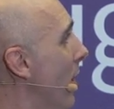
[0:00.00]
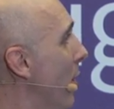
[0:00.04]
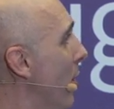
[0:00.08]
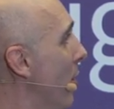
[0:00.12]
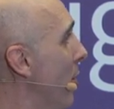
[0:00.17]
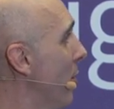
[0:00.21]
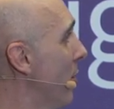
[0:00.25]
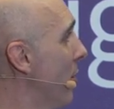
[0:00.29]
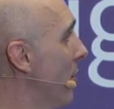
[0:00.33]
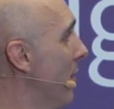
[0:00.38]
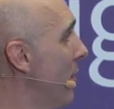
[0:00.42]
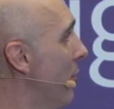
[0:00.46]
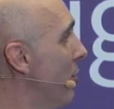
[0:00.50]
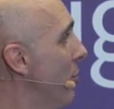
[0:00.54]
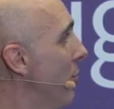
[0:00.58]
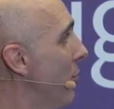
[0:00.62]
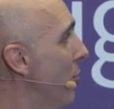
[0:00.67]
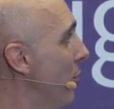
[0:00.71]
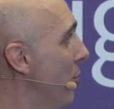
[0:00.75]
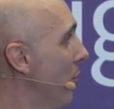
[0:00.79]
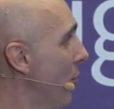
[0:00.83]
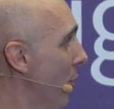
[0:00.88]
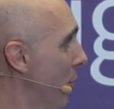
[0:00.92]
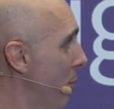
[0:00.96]
are
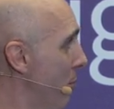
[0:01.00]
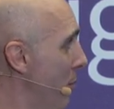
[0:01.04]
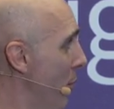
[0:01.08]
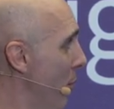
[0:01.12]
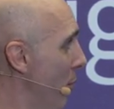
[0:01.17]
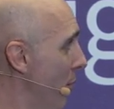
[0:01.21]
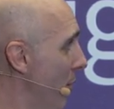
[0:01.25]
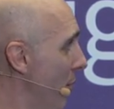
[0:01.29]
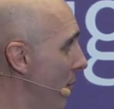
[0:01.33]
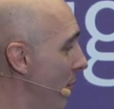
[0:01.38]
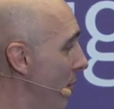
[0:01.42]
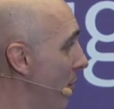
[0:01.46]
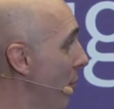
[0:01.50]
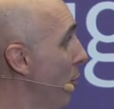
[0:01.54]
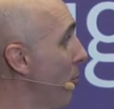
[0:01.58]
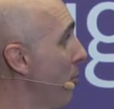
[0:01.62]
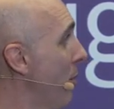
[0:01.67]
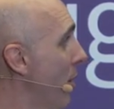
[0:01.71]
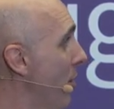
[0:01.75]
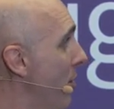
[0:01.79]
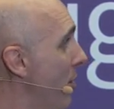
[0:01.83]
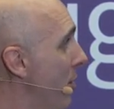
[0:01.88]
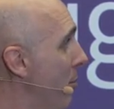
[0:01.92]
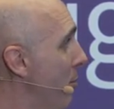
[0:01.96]
issues for component,
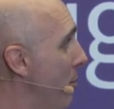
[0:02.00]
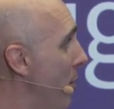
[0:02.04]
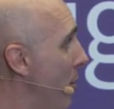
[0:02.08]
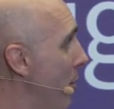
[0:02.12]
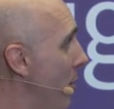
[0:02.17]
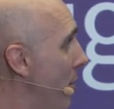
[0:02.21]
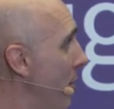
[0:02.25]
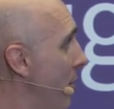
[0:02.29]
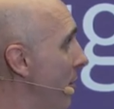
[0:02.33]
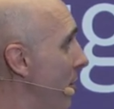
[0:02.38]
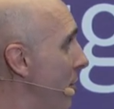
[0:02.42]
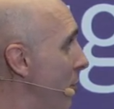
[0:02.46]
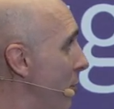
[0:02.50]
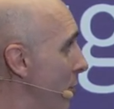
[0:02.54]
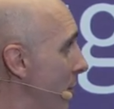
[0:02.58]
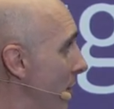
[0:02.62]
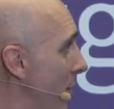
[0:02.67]
third-party components and due